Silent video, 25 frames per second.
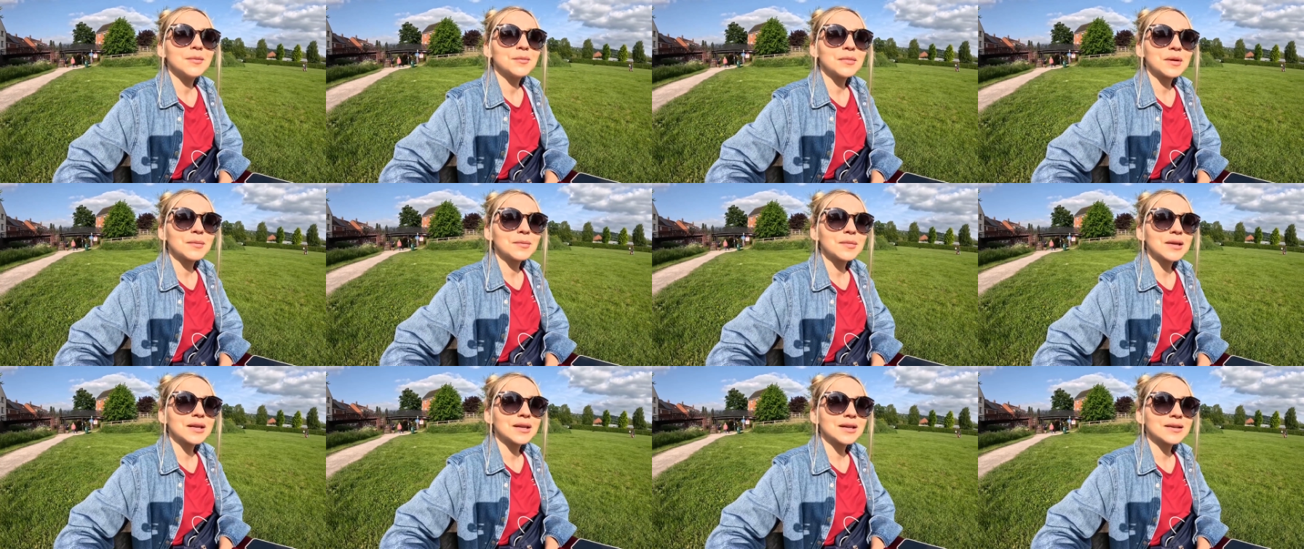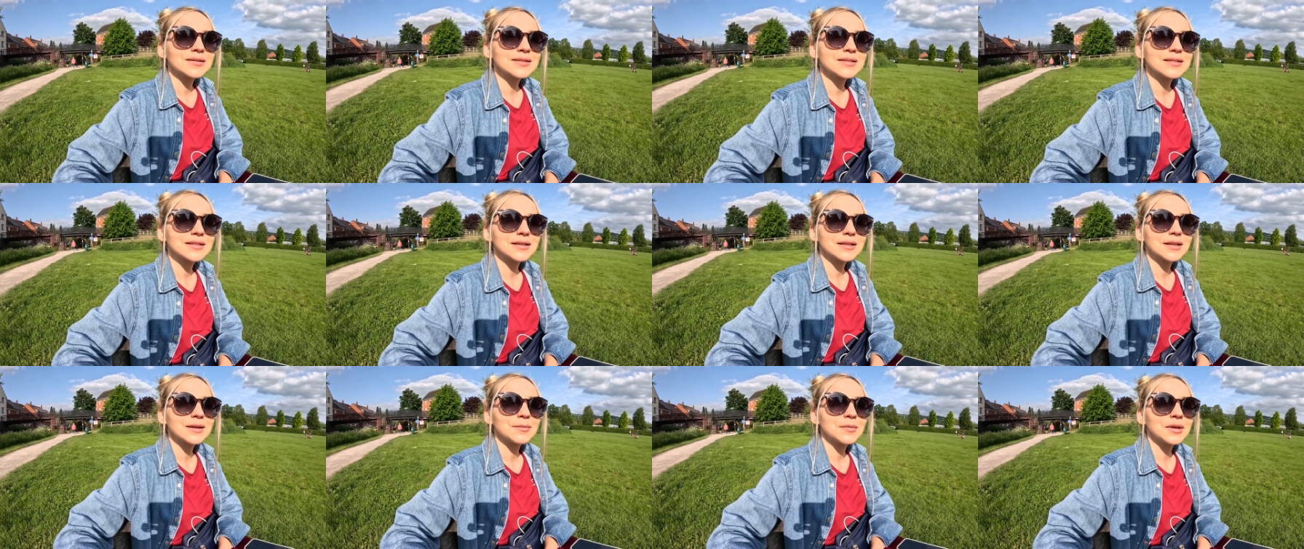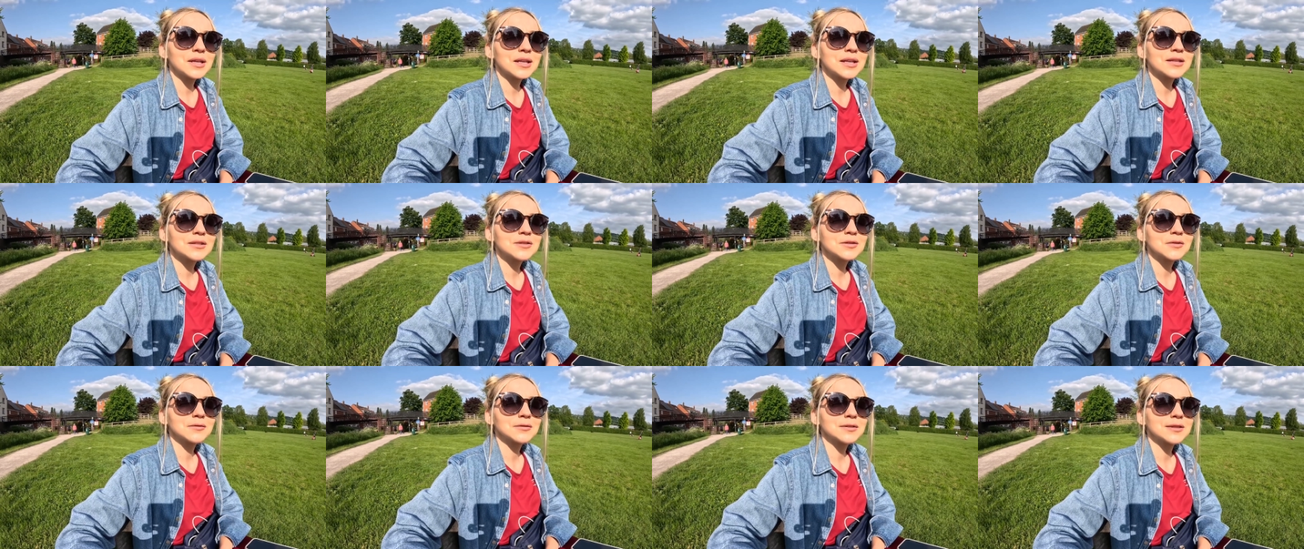maybe last 30
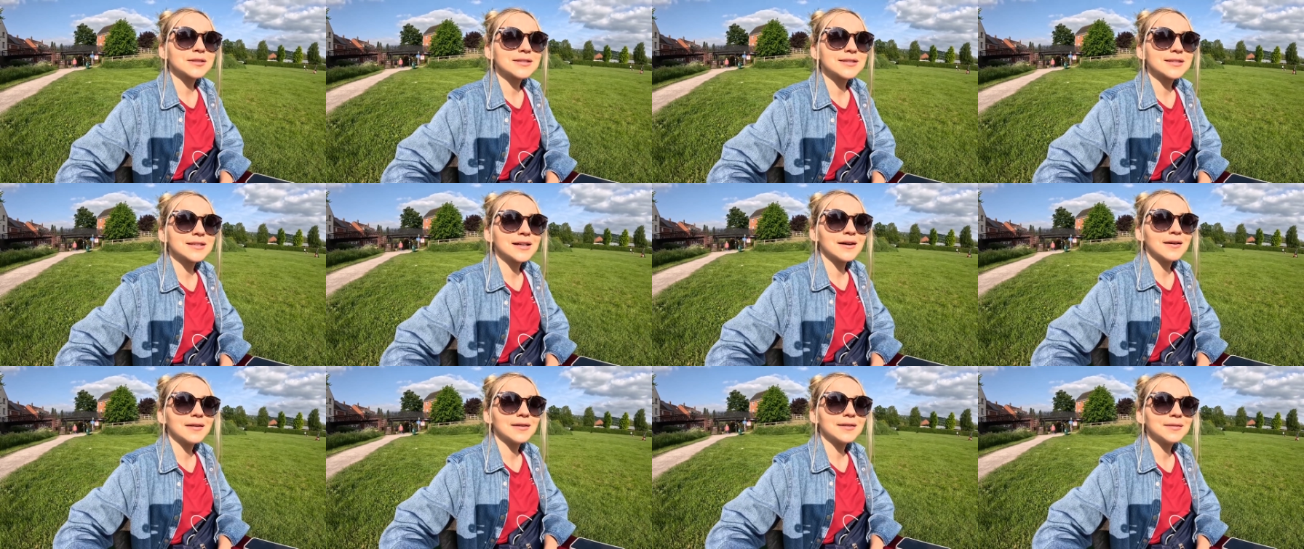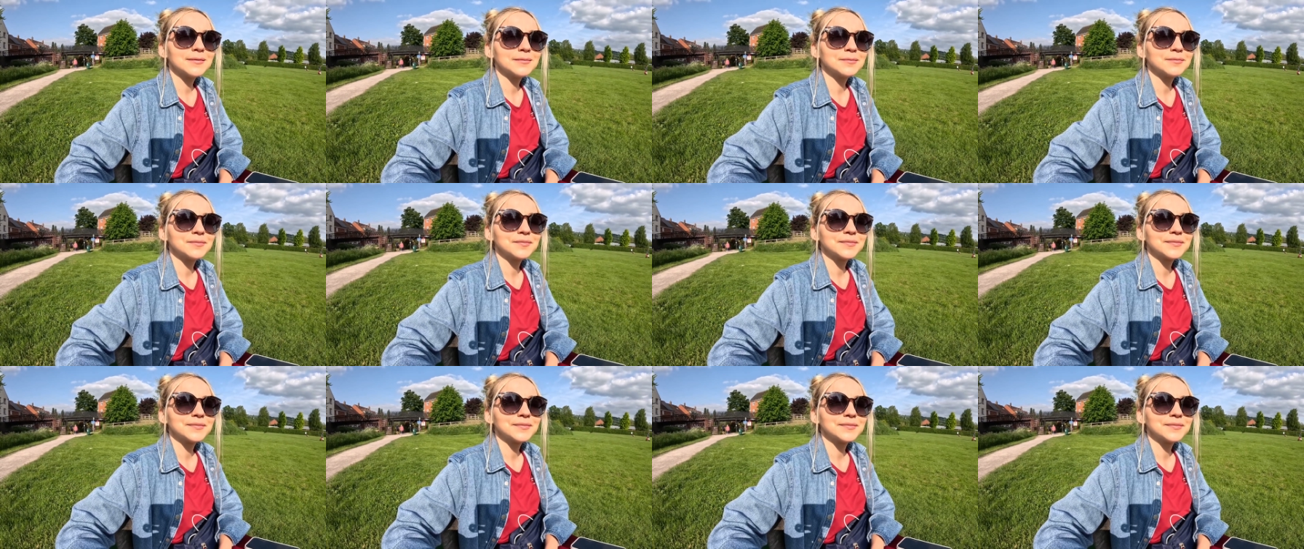minutes of the sun